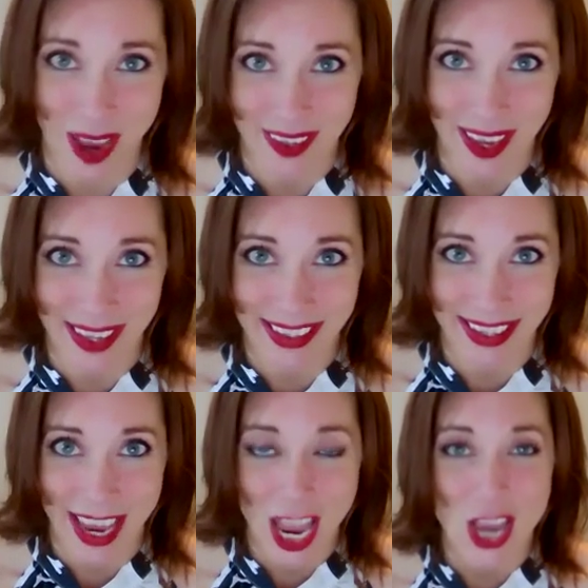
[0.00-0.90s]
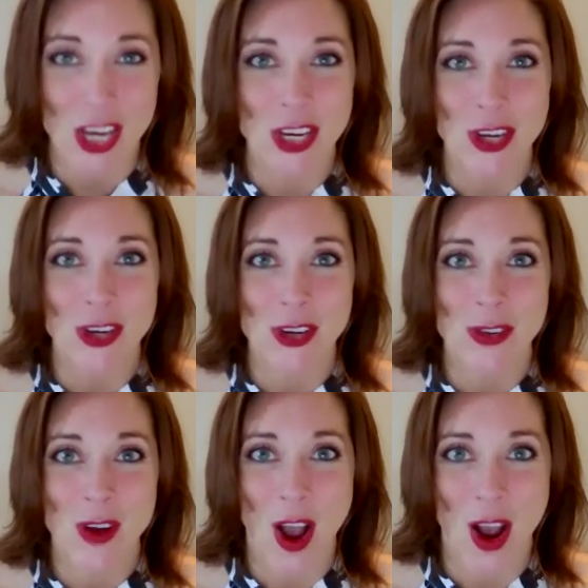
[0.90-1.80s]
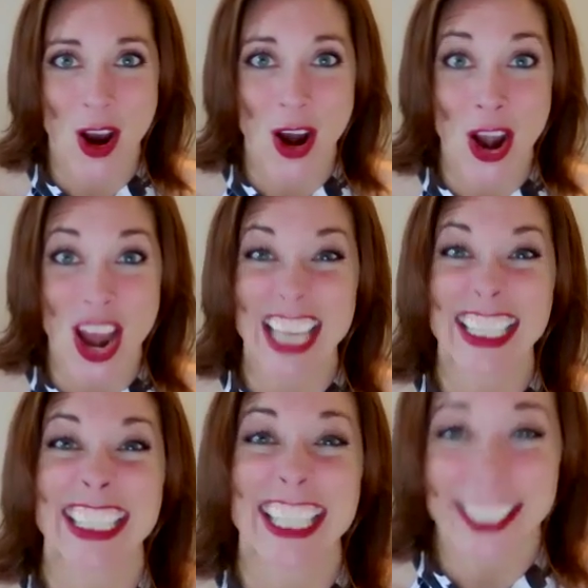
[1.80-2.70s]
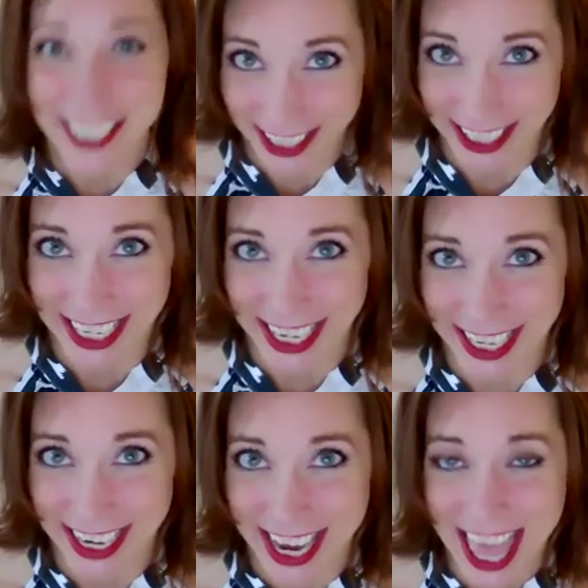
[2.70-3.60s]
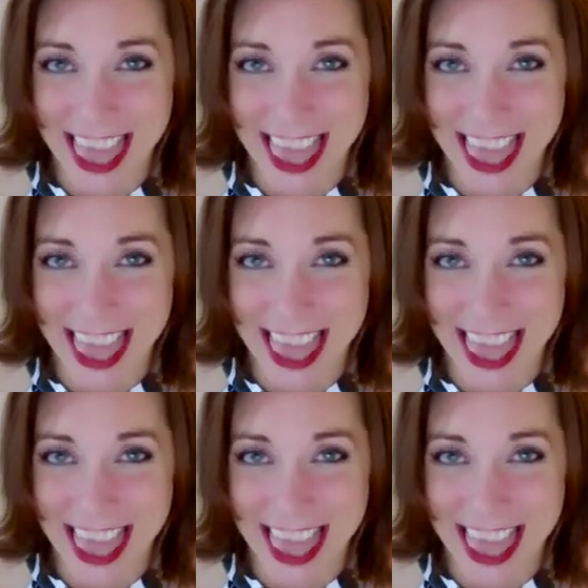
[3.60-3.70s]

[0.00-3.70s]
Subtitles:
process, you are essentially